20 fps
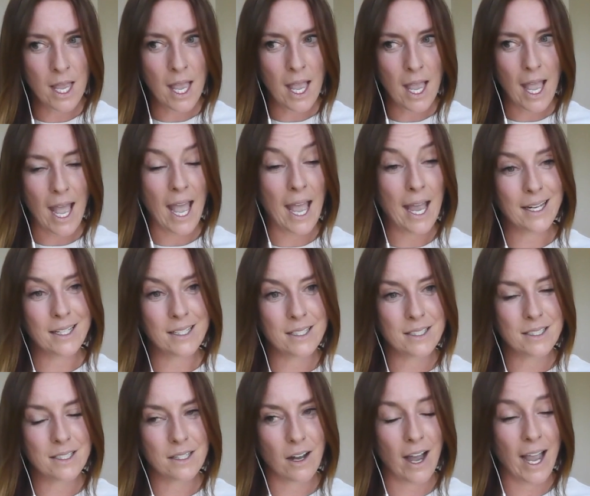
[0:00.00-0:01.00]
Yeah.
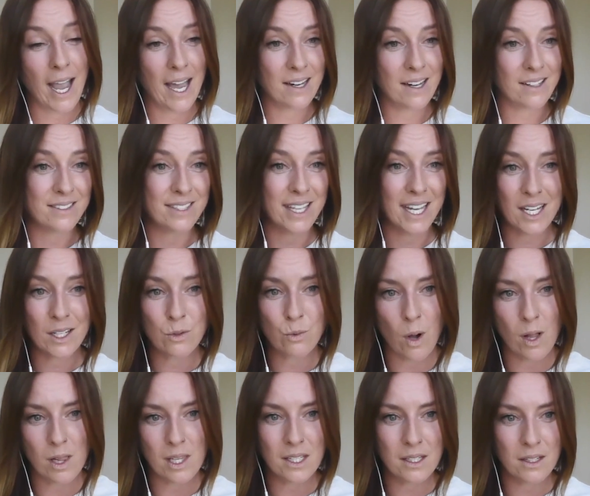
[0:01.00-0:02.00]
And I had a second
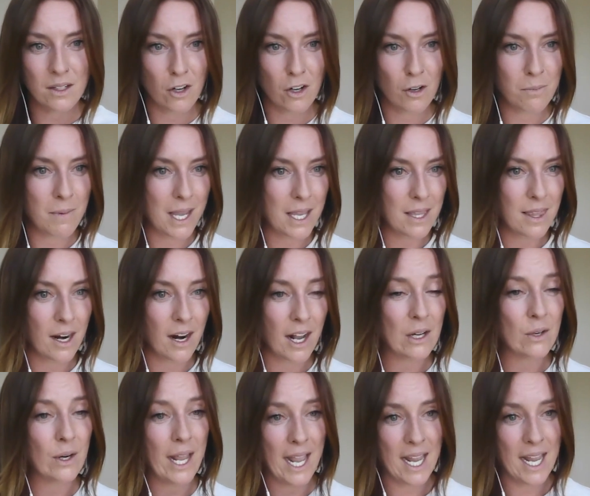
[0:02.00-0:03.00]
wallet on me that I
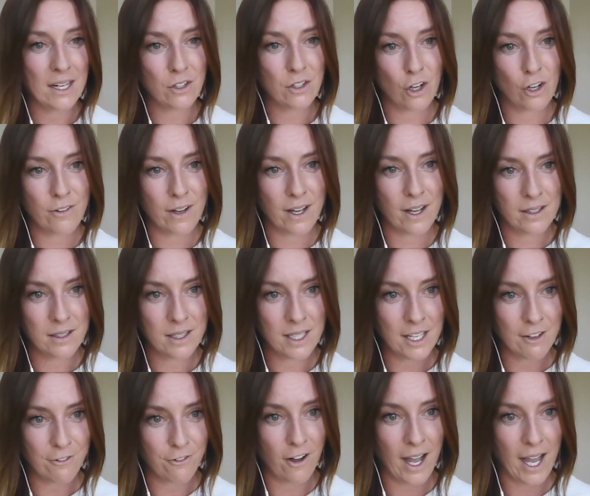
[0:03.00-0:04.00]
could hand over
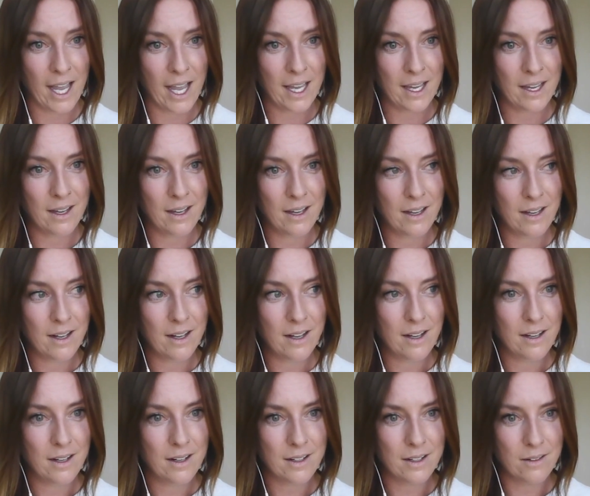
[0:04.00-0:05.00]
if I
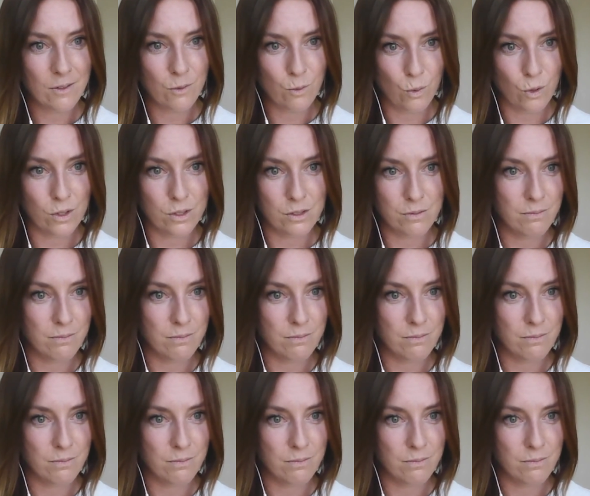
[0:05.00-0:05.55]
was